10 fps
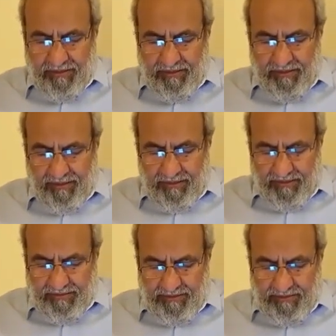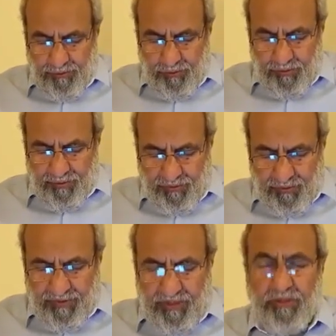Al-lazina
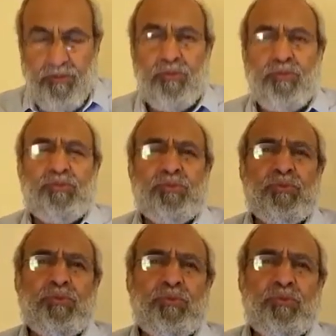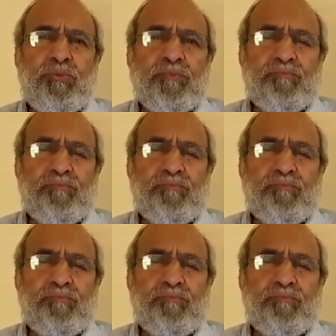yu'minuna, those who